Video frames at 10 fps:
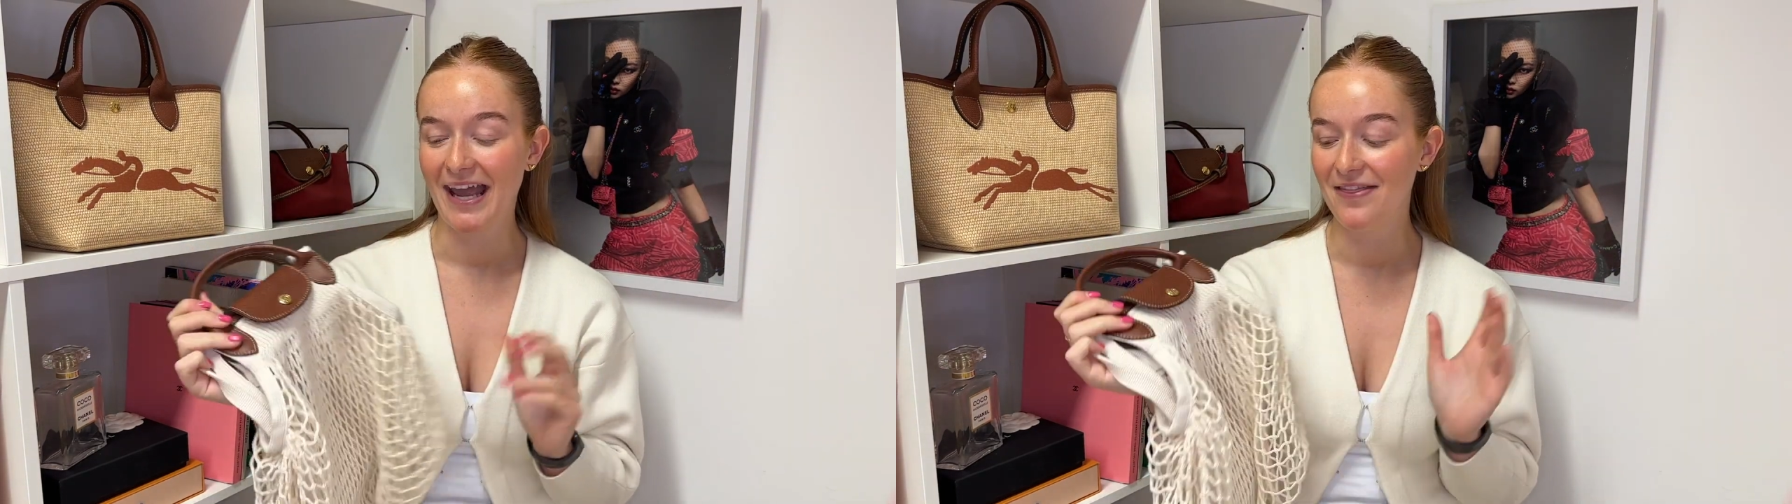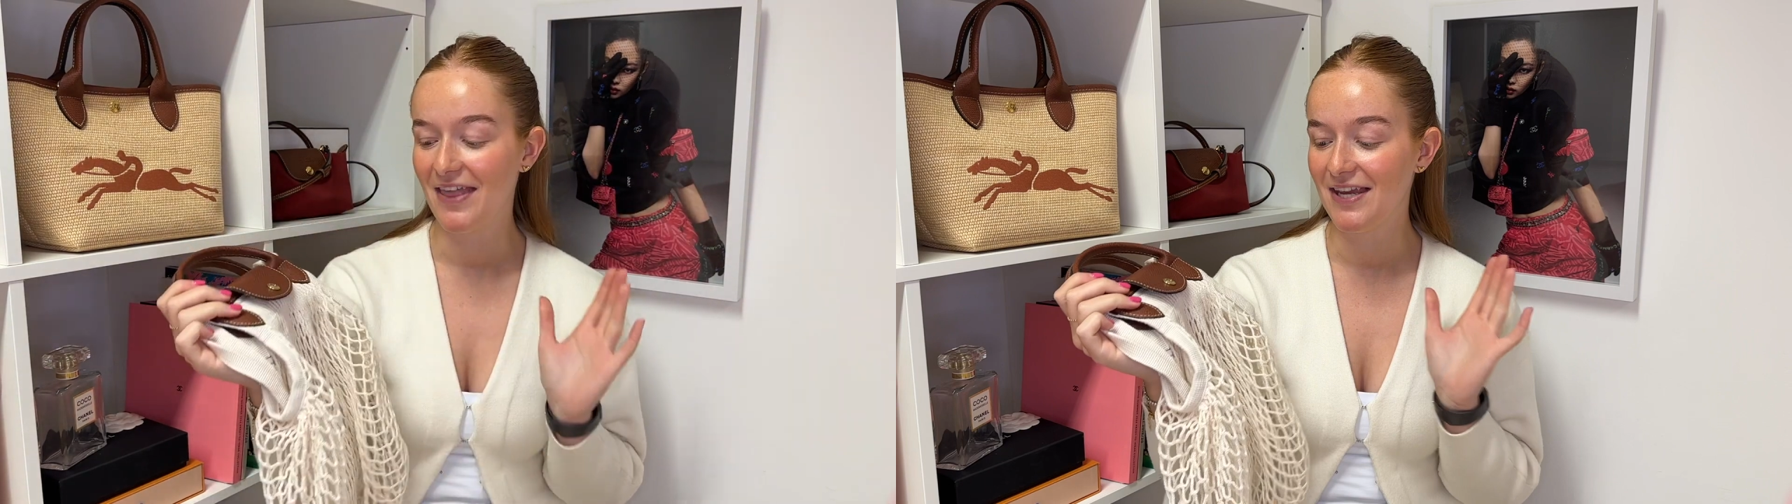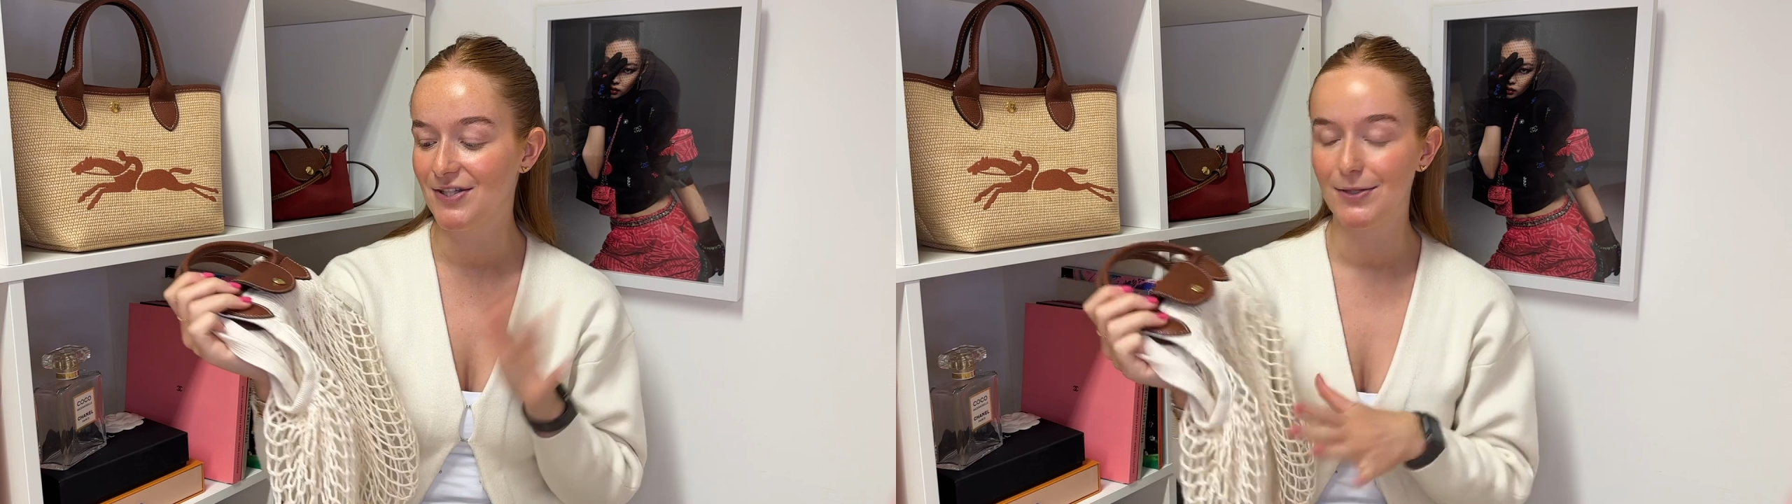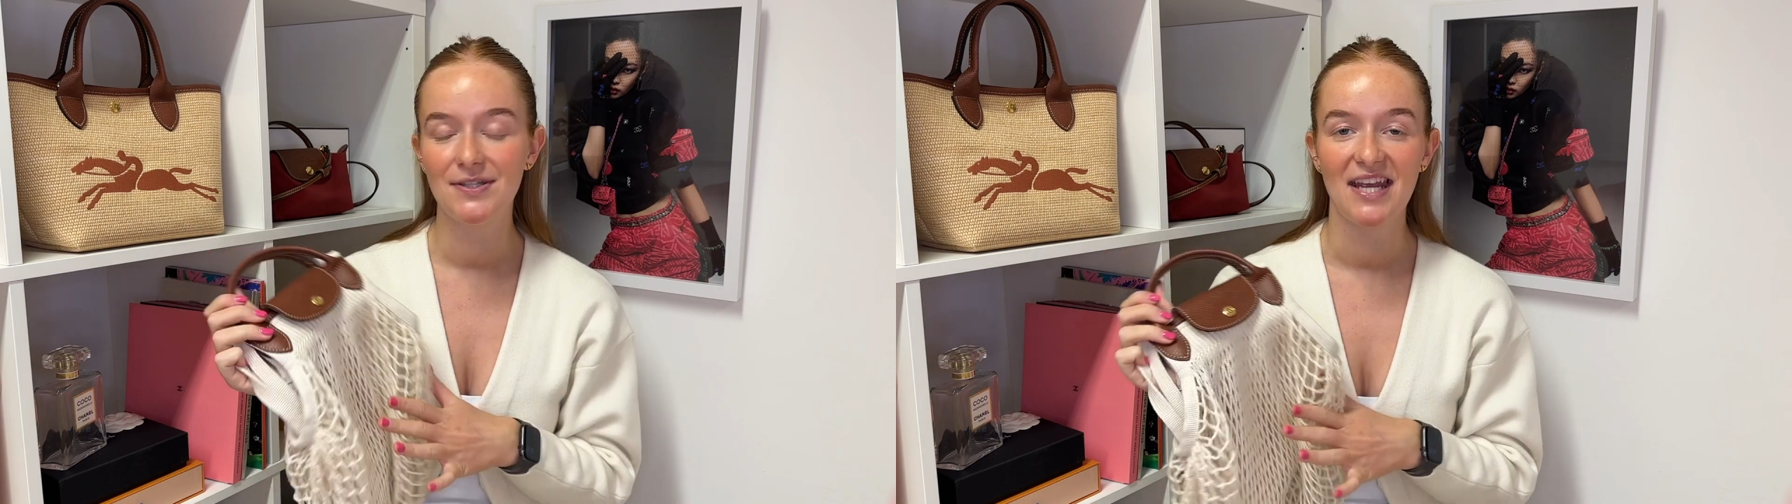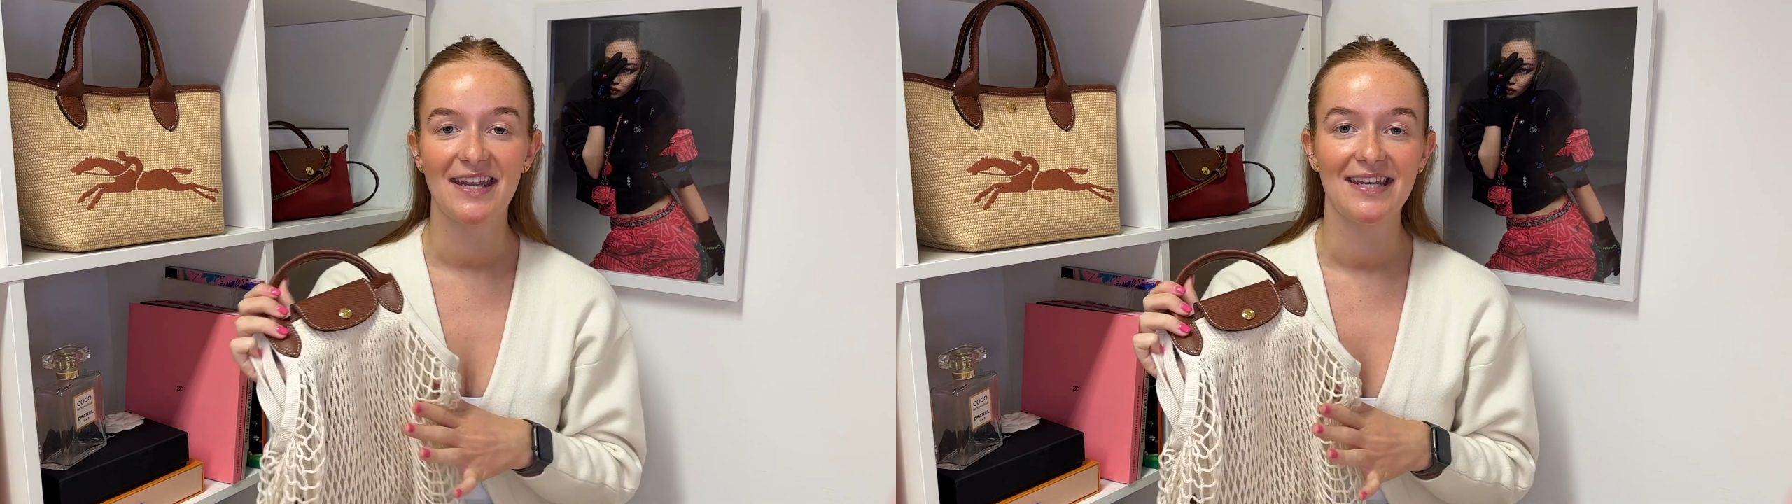and they do
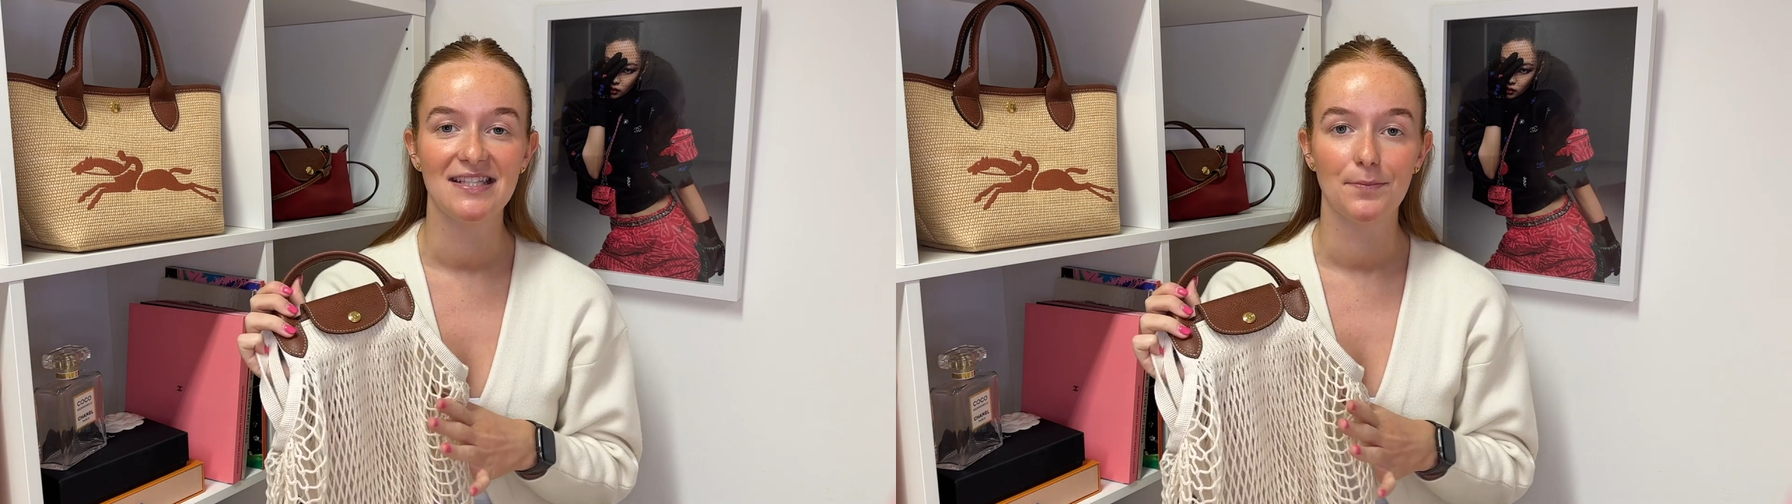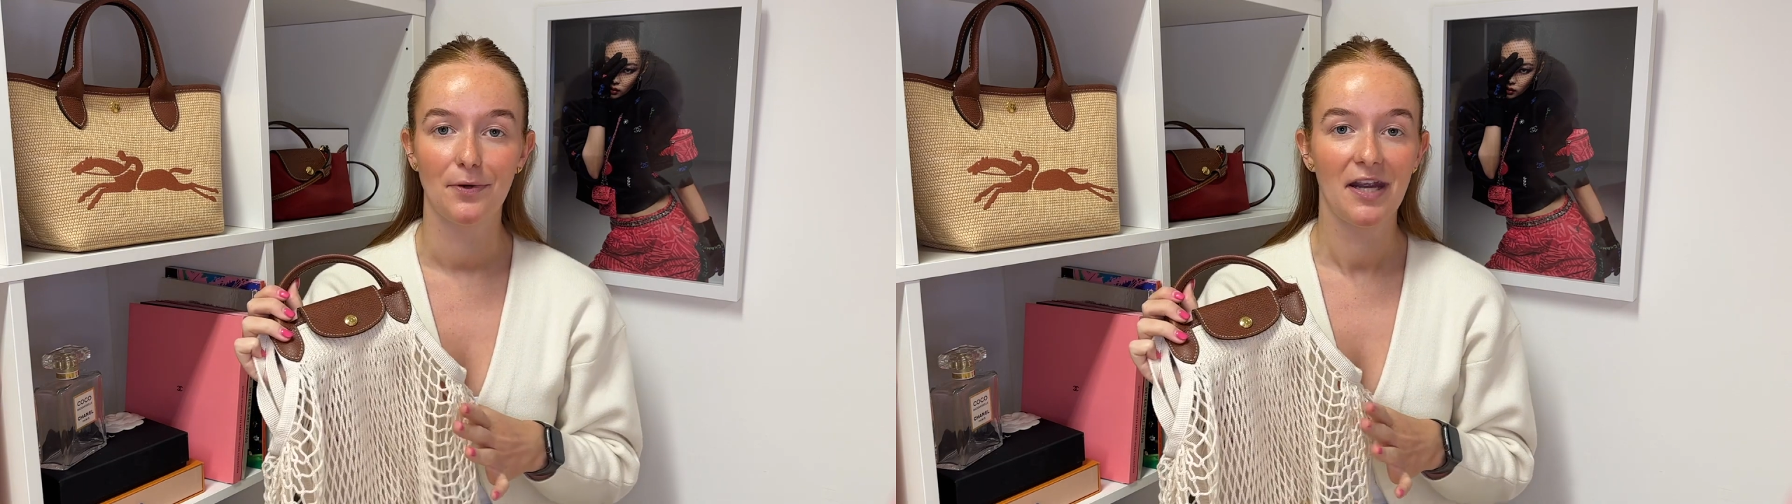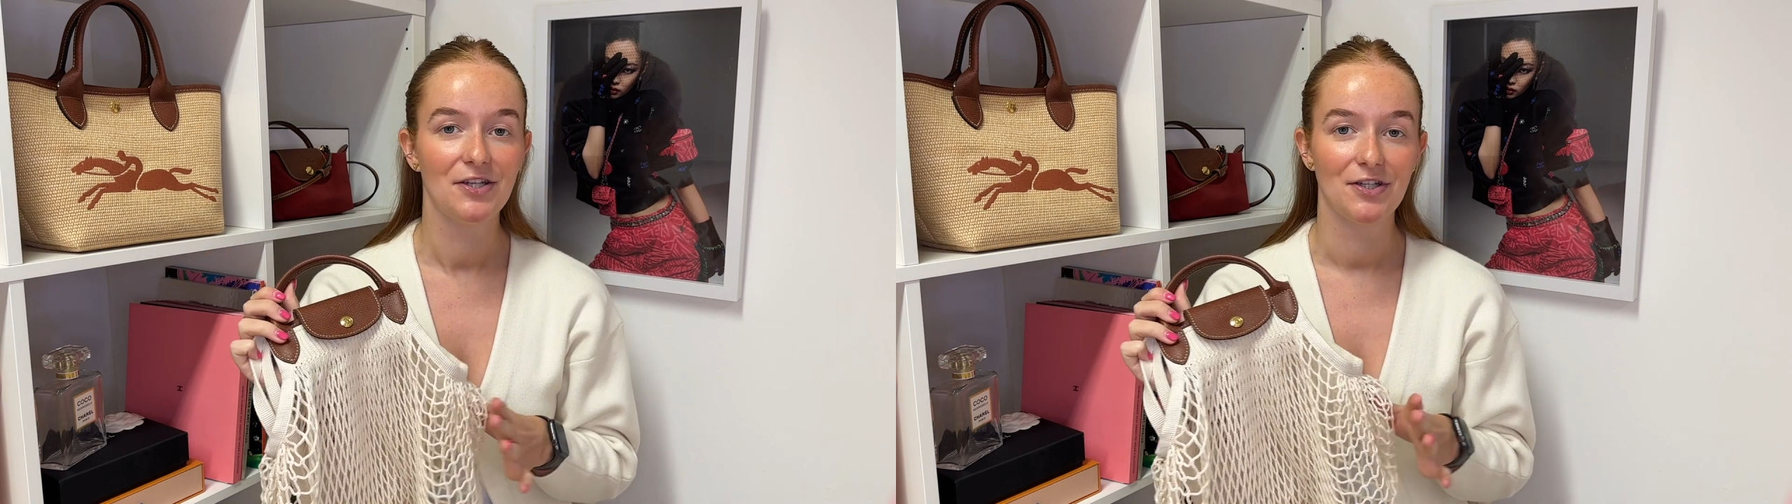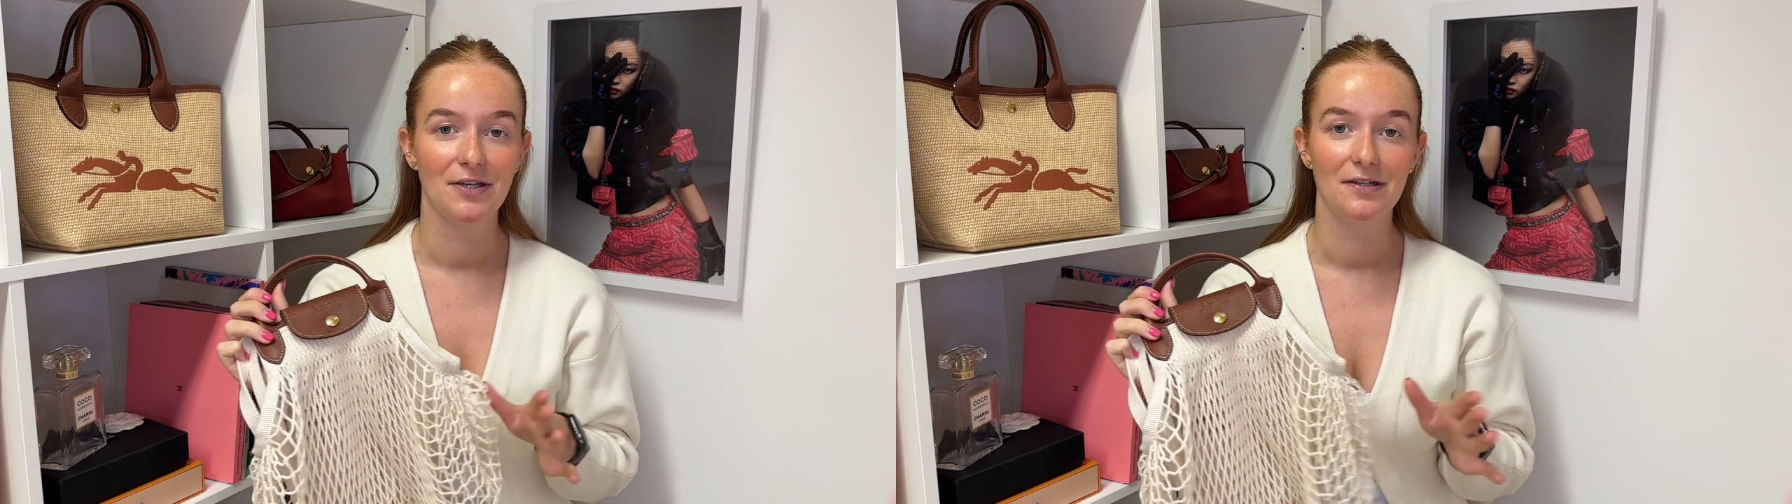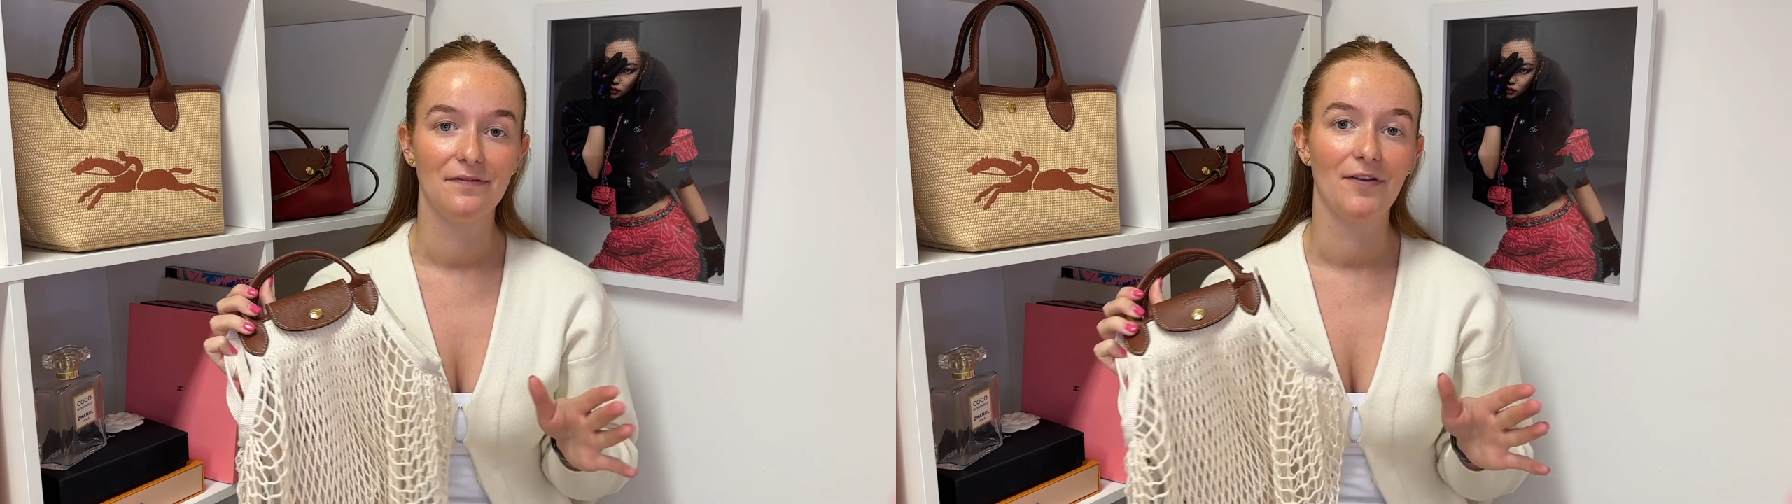take inspiration